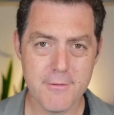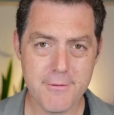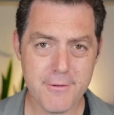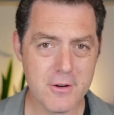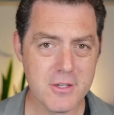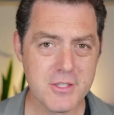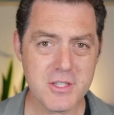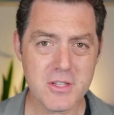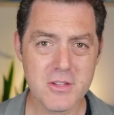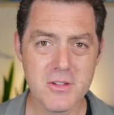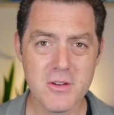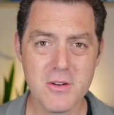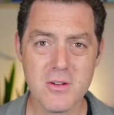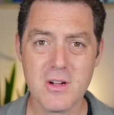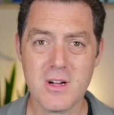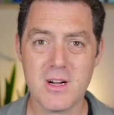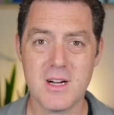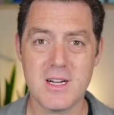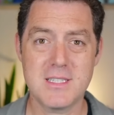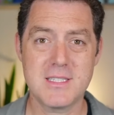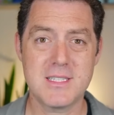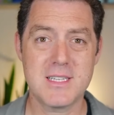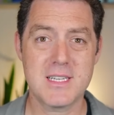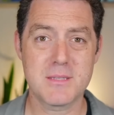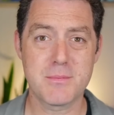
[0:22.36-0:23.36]
First, a little
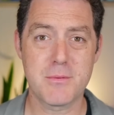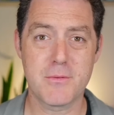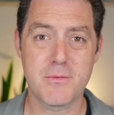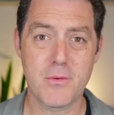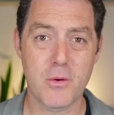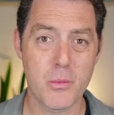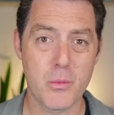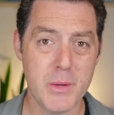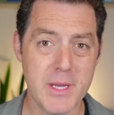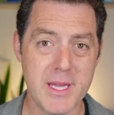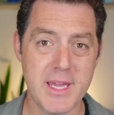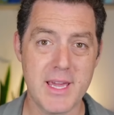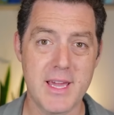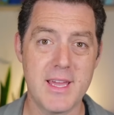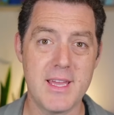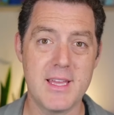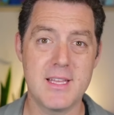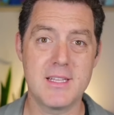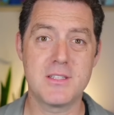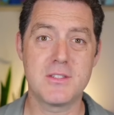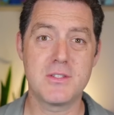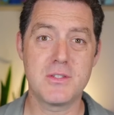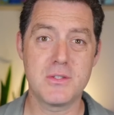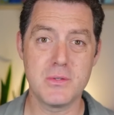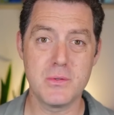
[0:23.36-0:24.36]
context before we get
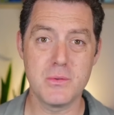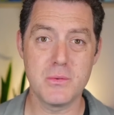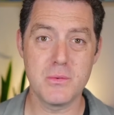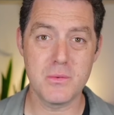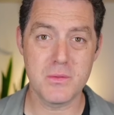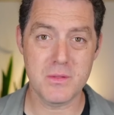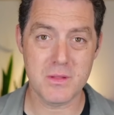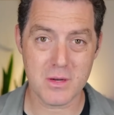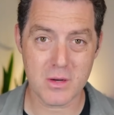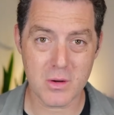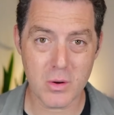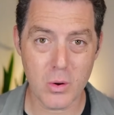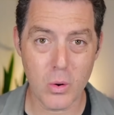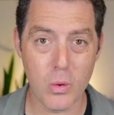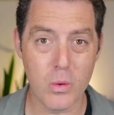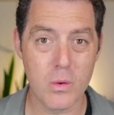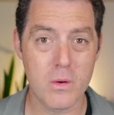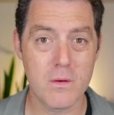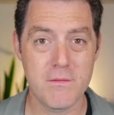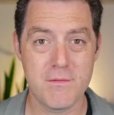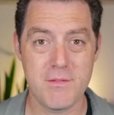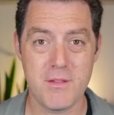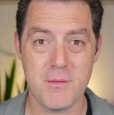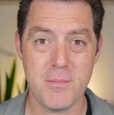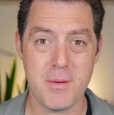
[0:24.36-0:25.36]
into the core
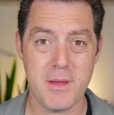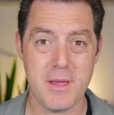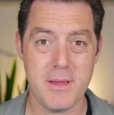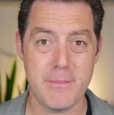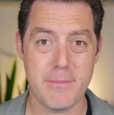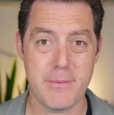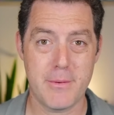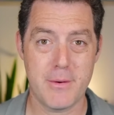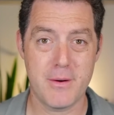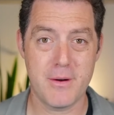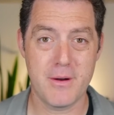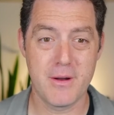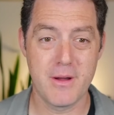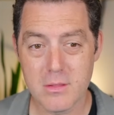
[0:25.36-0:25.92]
of the paper.